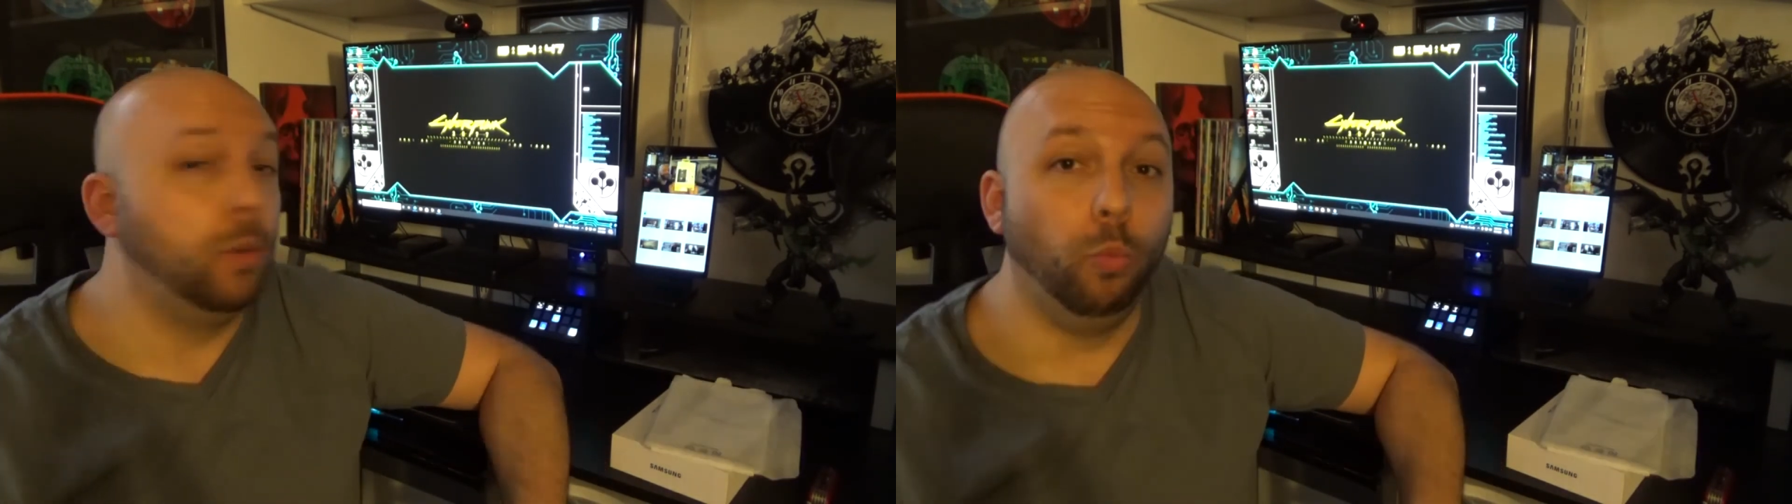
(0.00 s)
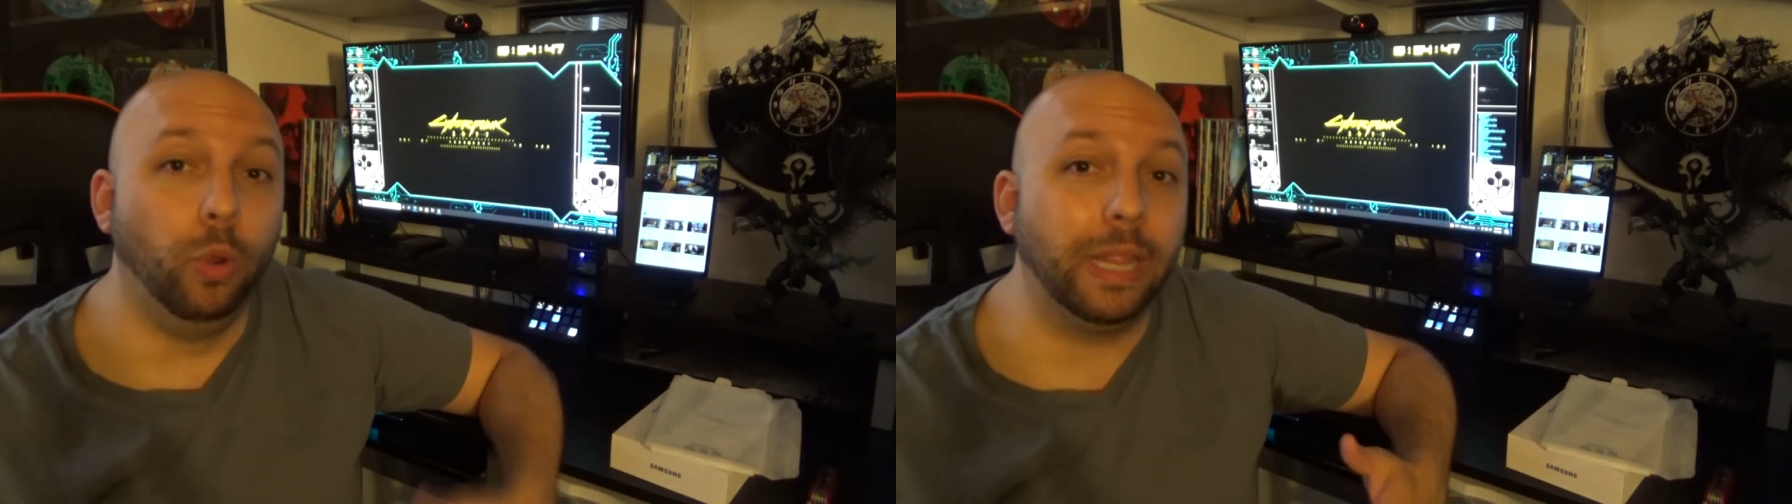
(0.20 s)

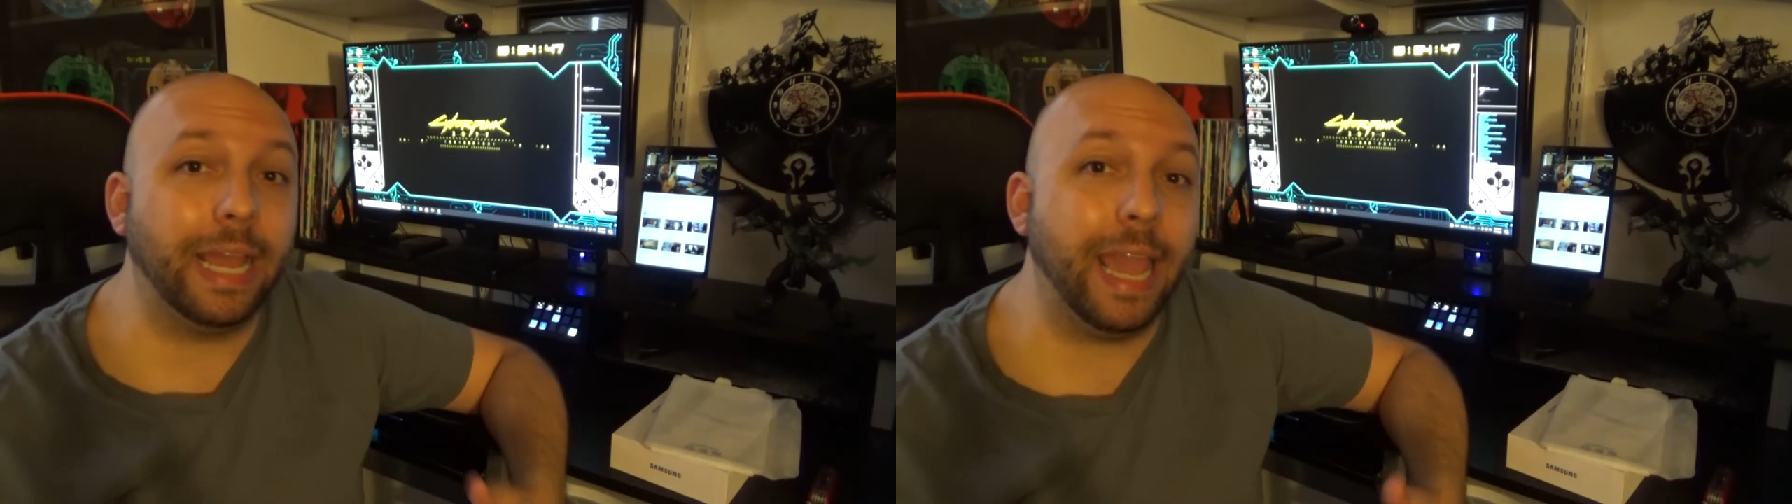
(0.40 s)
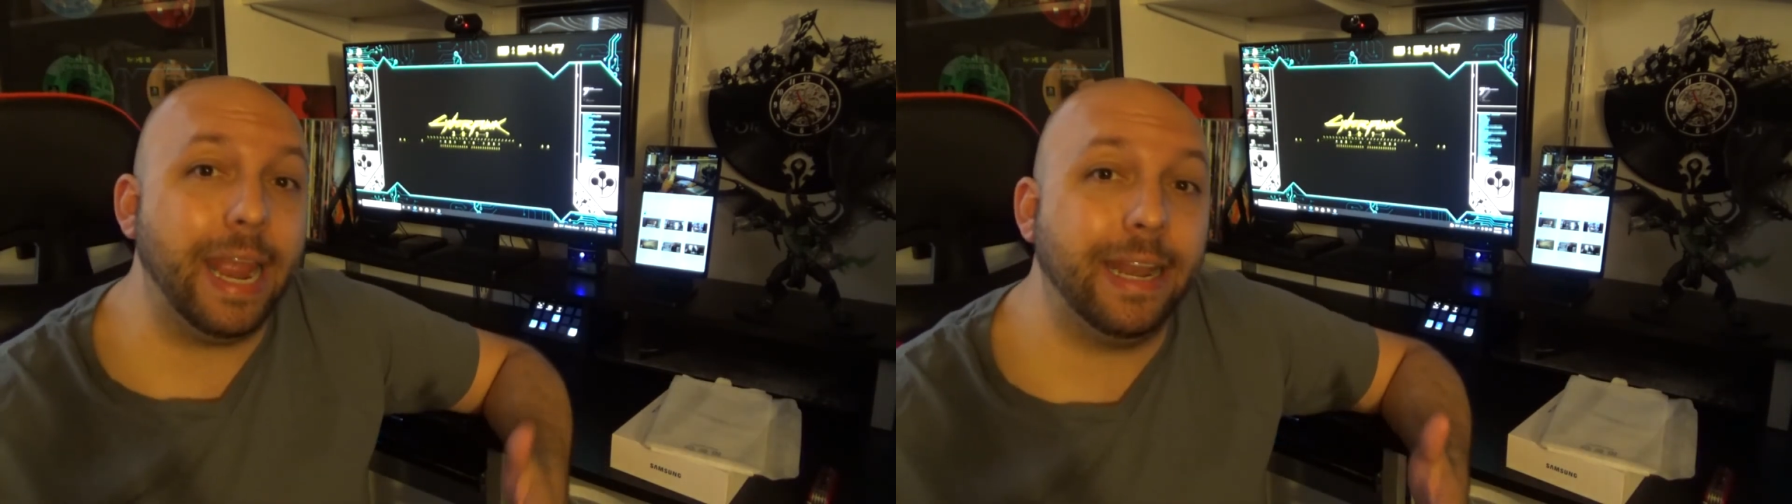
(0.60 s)
Will I
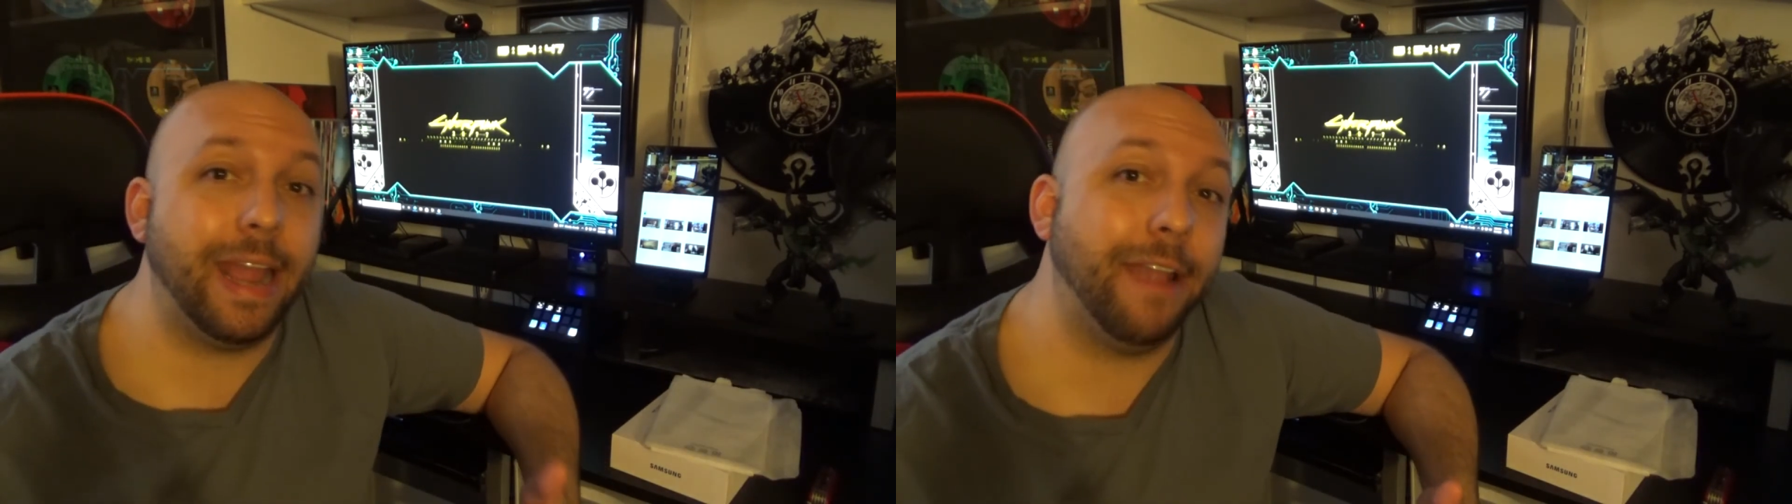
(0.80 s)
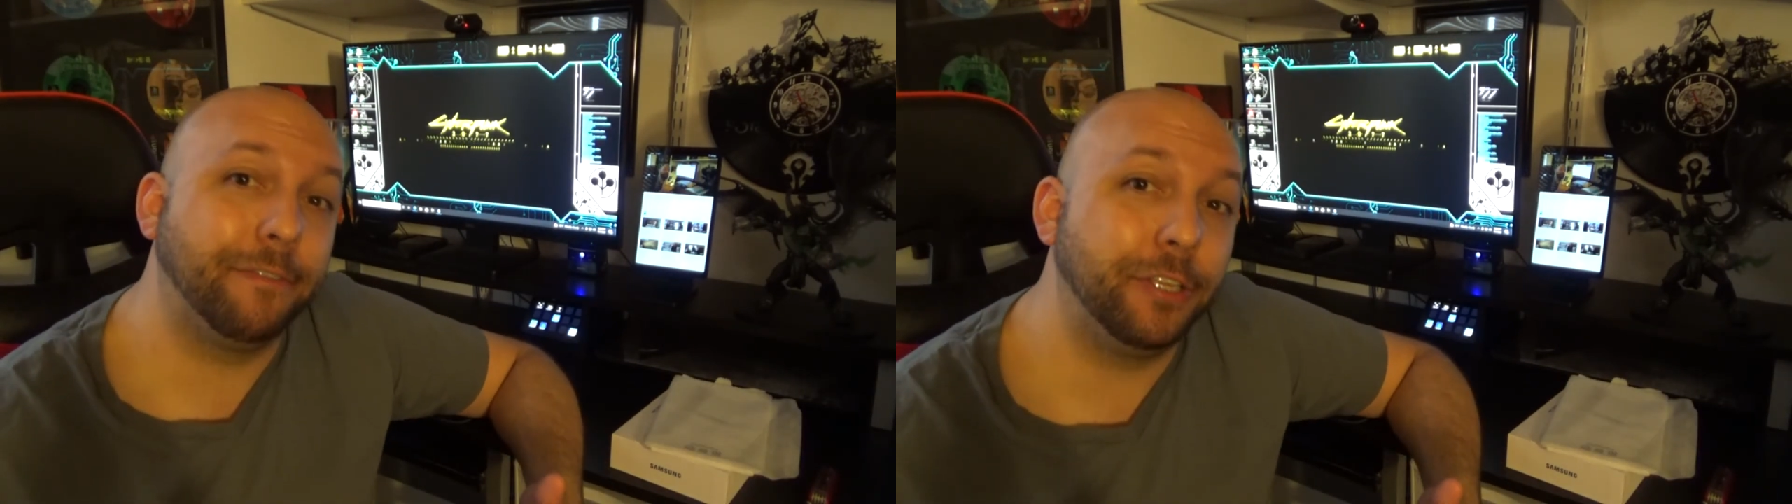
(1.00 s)
hate it
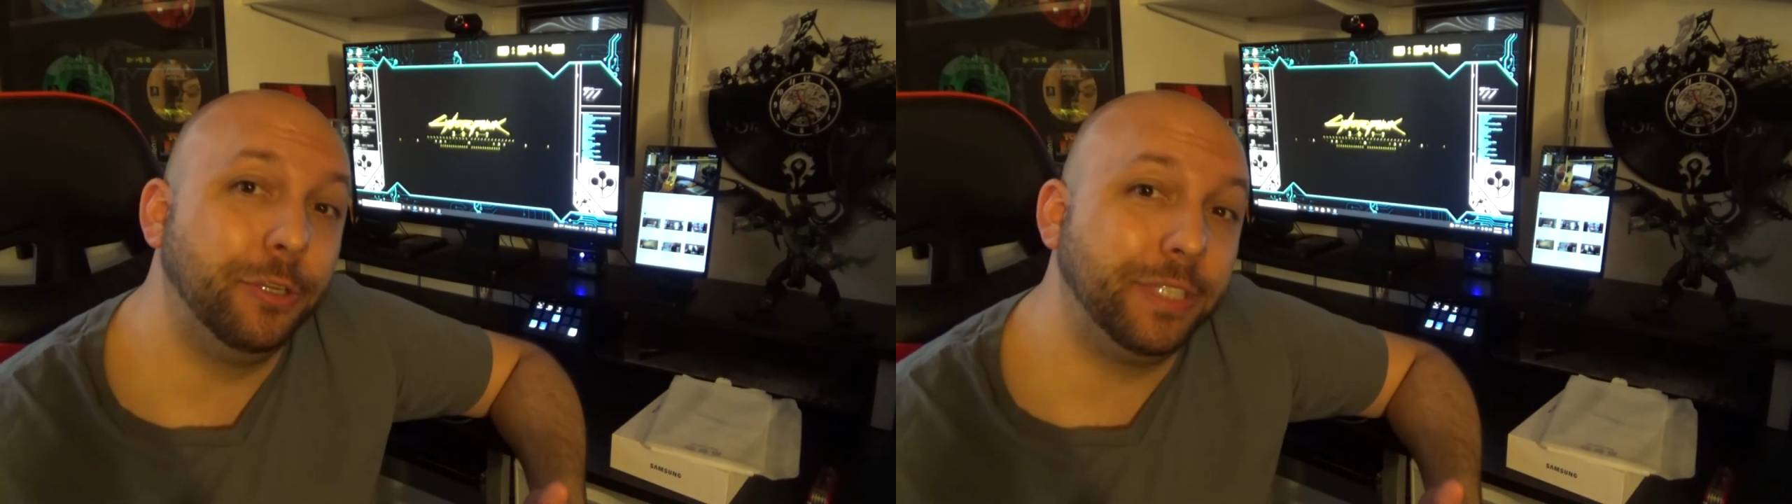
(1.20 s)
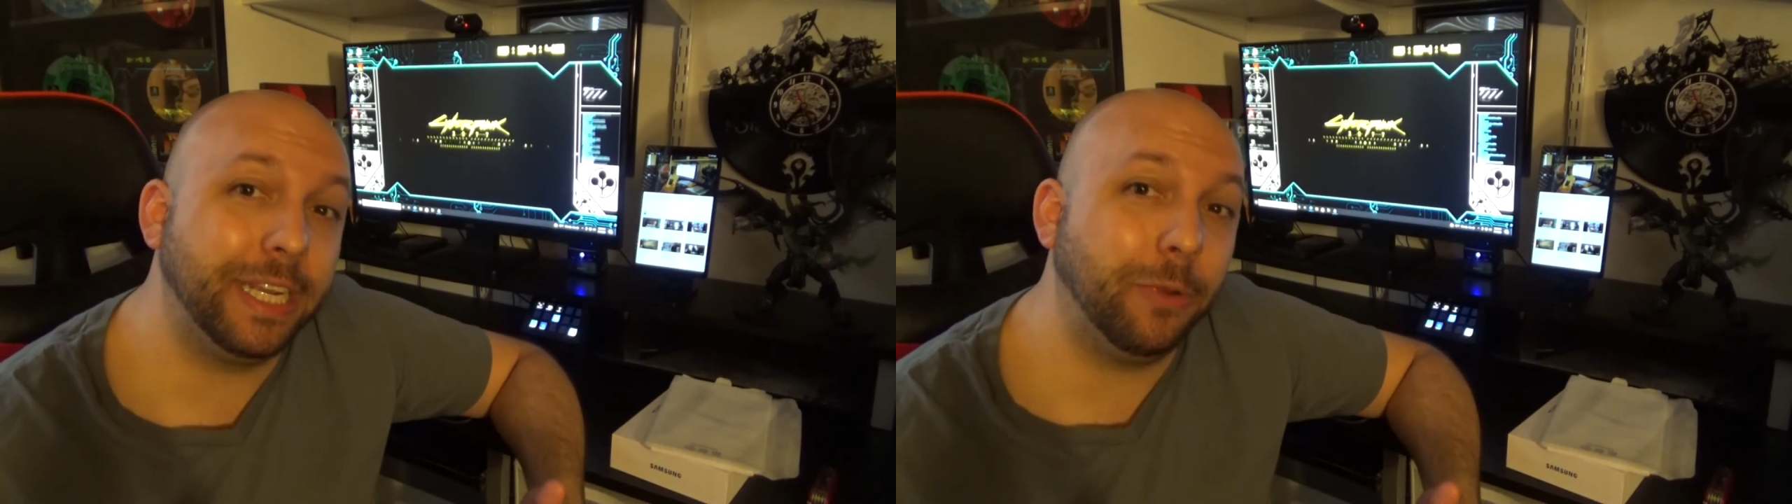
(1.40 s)
after
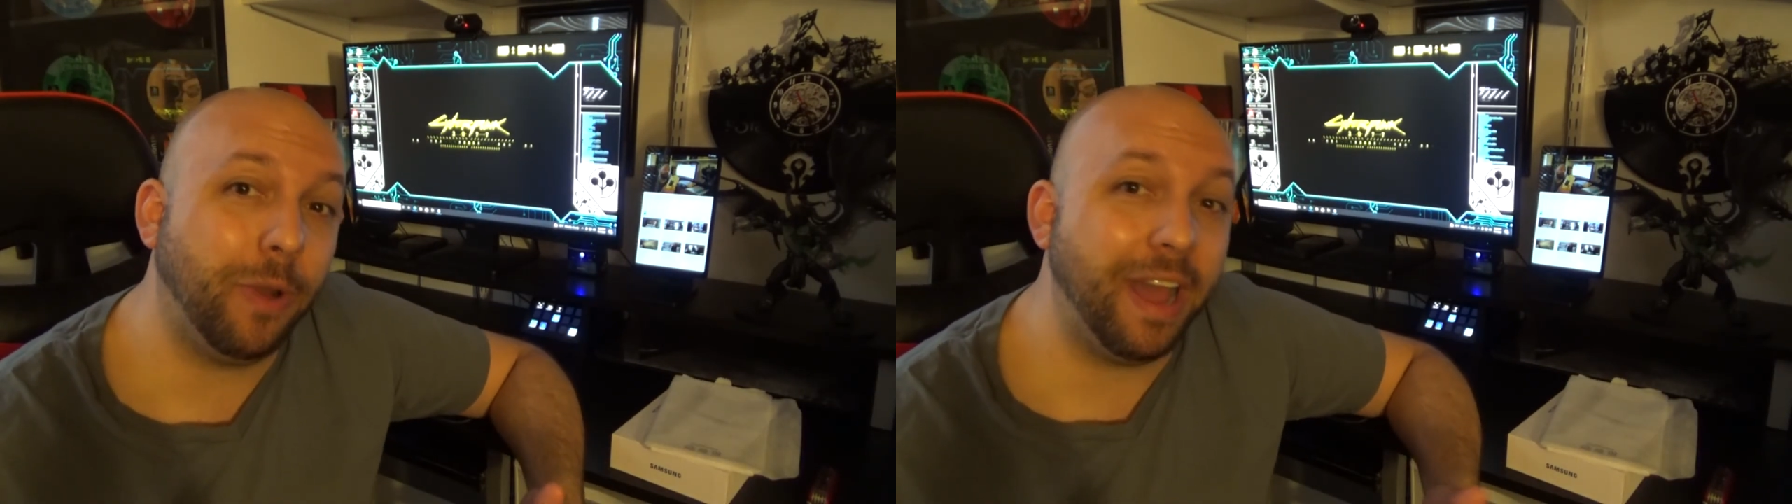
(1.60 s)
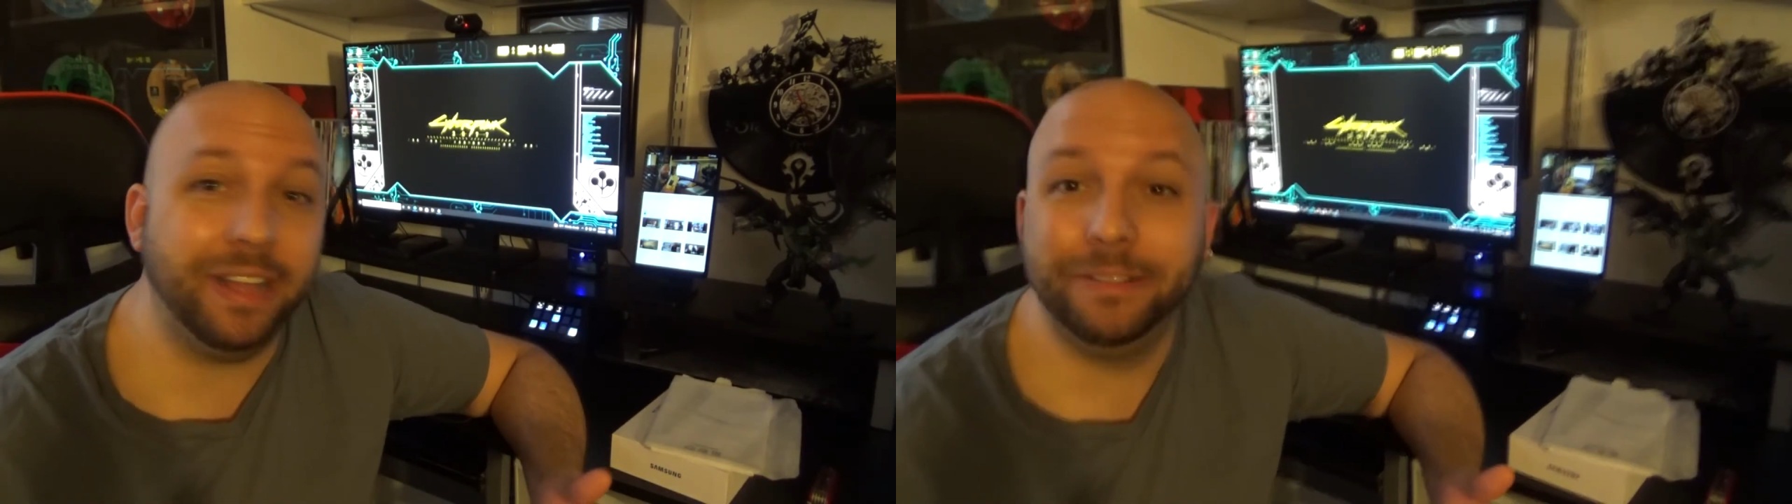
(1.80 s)
using it a
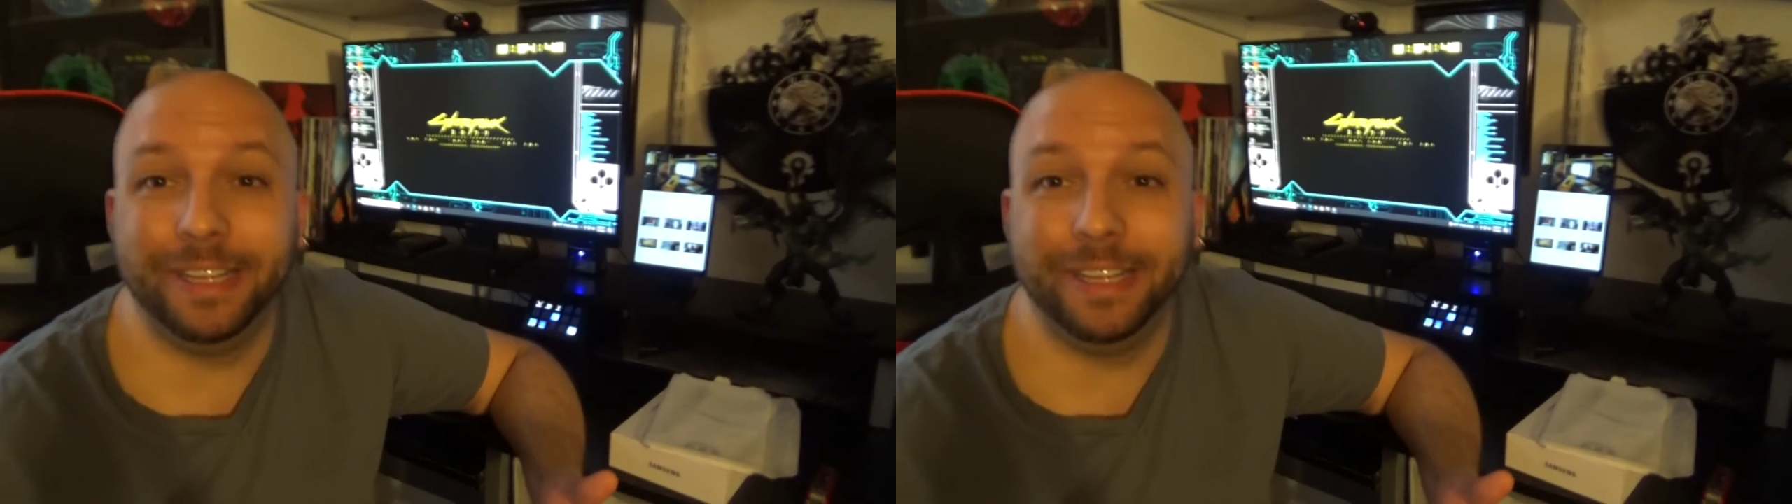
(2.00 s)
while?